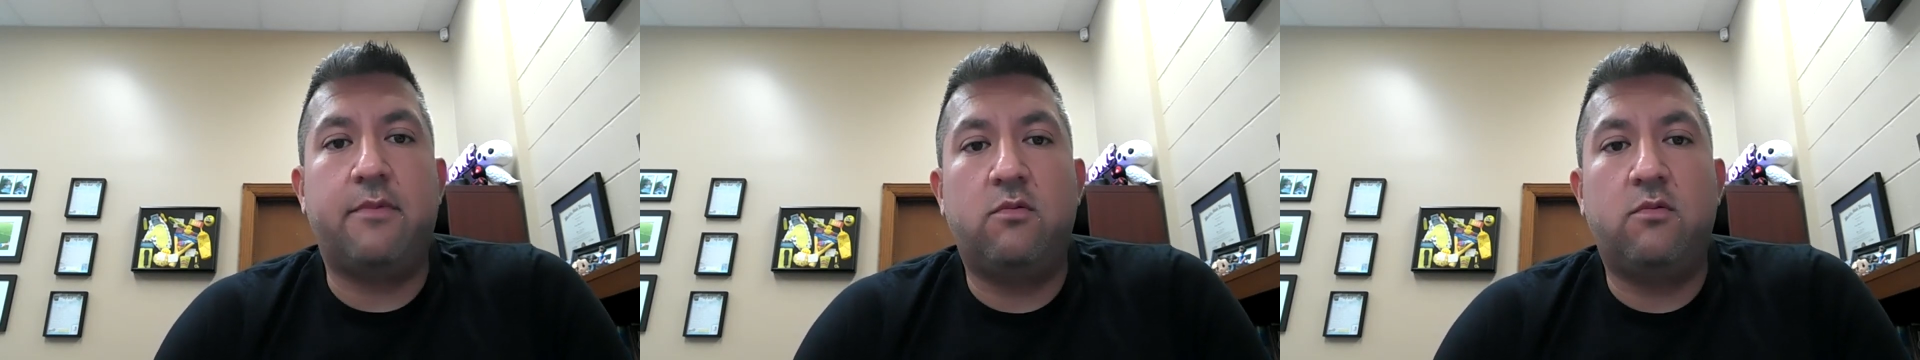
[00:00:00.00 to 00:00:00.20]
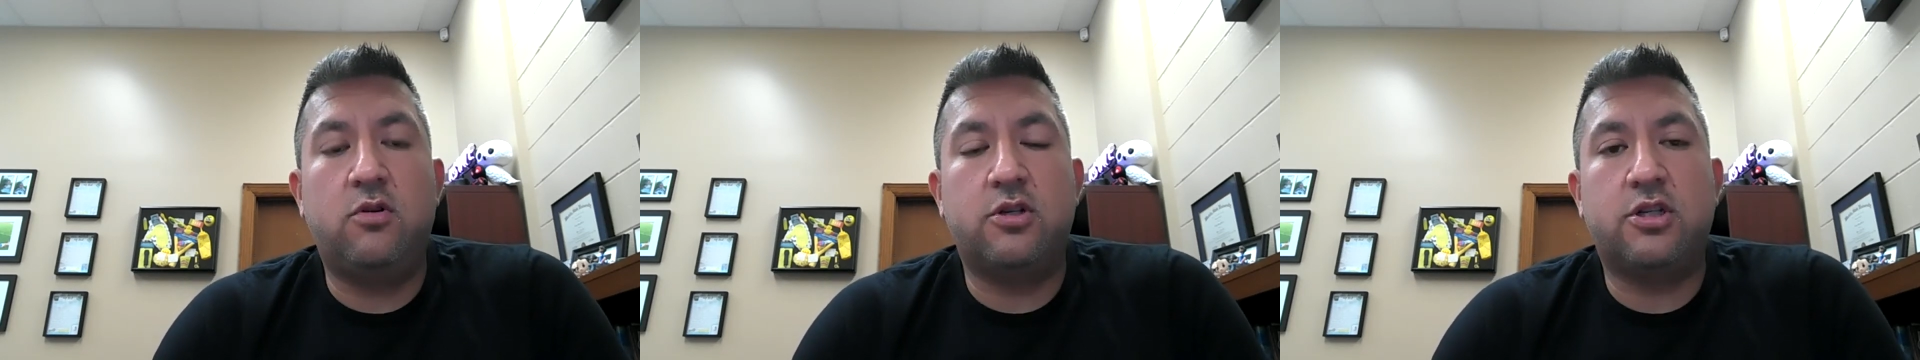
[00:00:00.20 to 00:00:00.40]

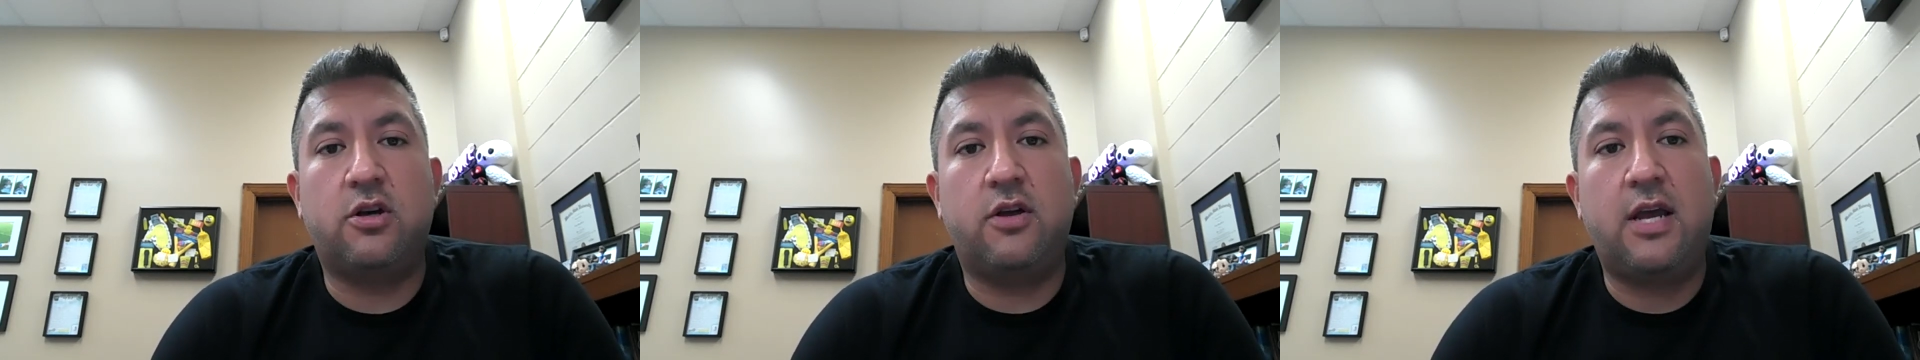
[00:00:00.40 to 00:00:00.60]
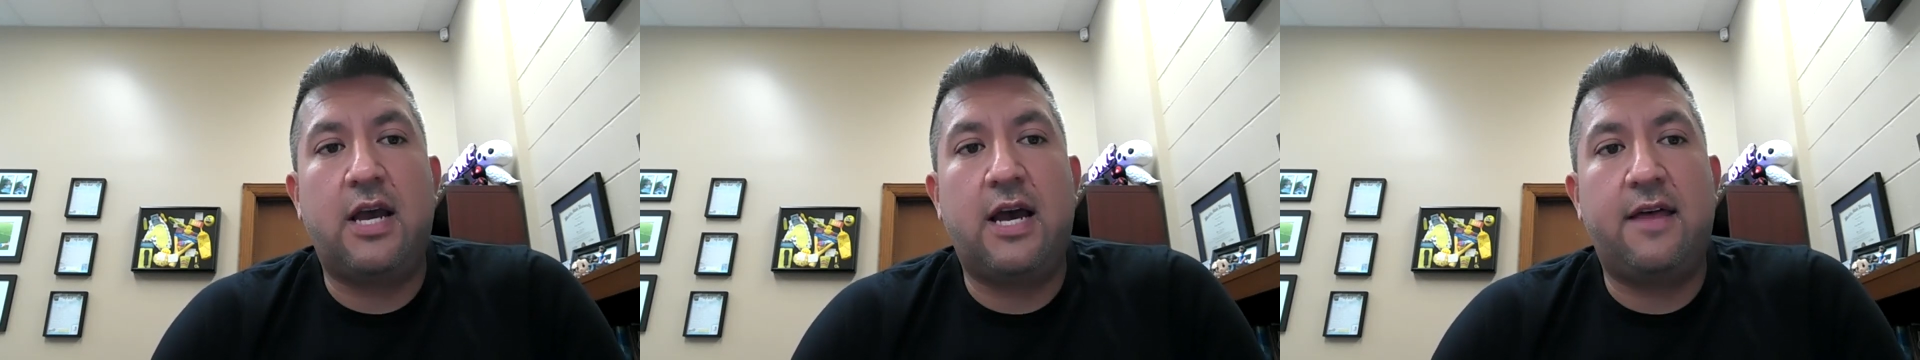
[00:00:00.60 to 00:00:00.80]
But we'll
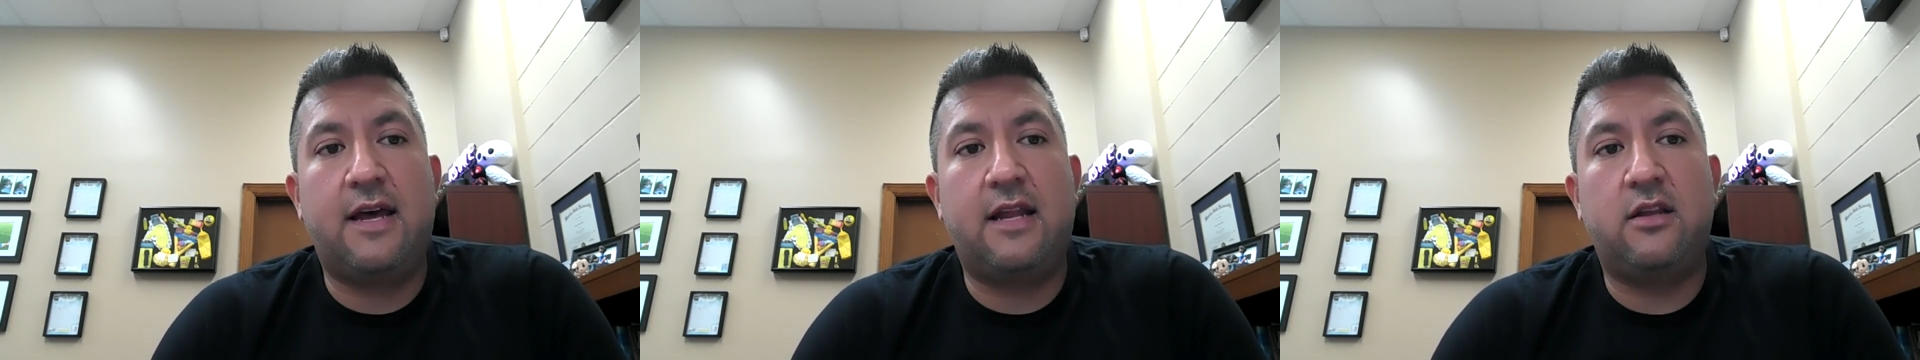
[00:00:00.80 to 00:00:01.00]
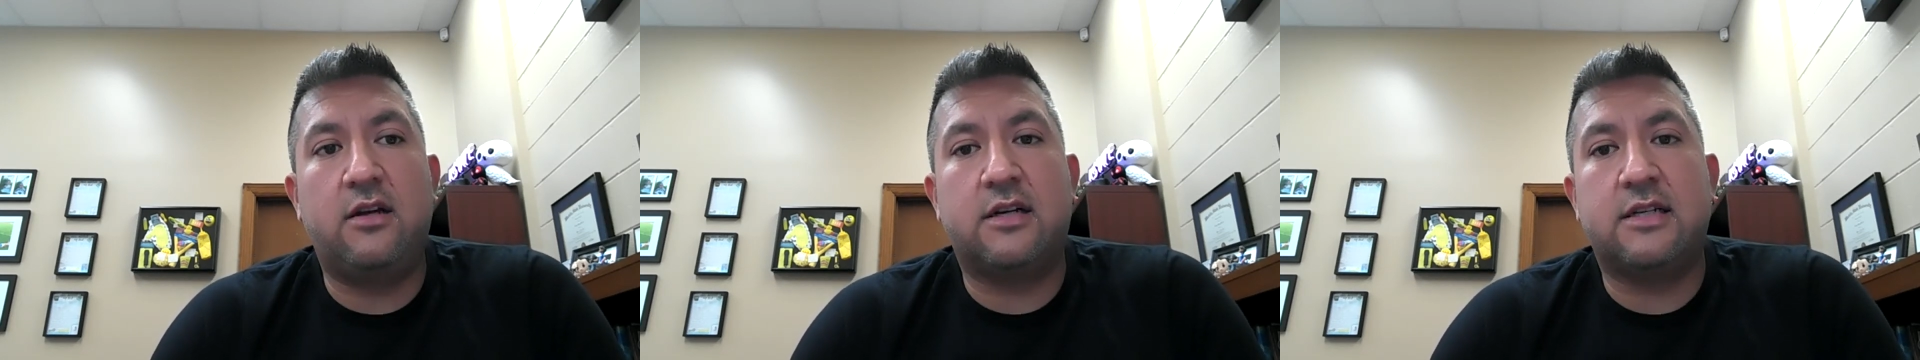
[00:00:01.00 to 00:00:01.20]
show you how
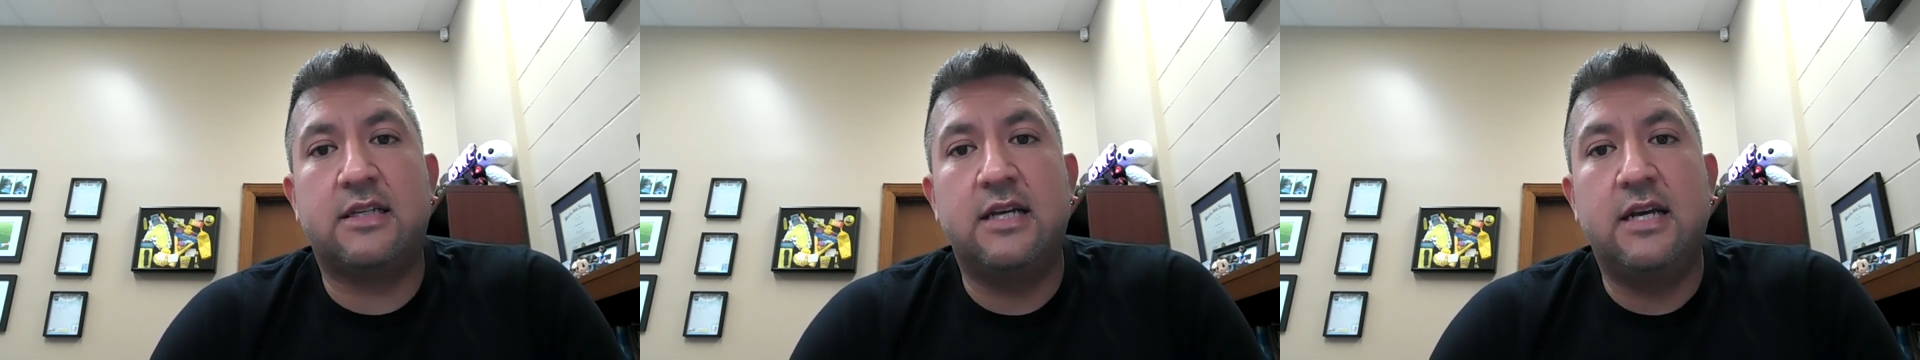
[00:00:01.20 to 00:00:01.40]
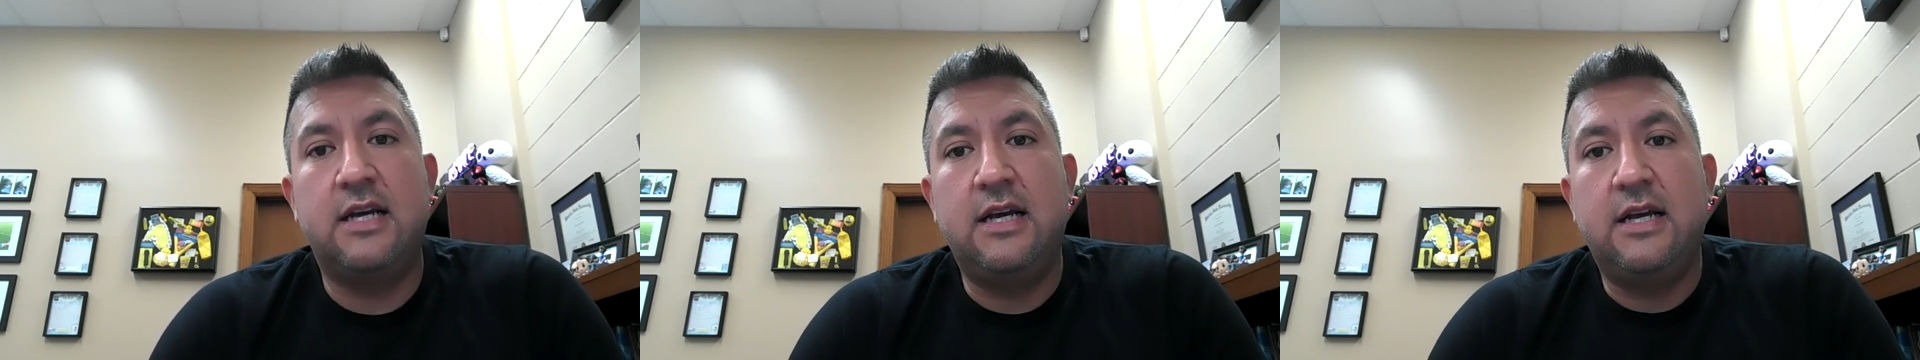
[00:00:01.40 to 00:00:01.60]
that looks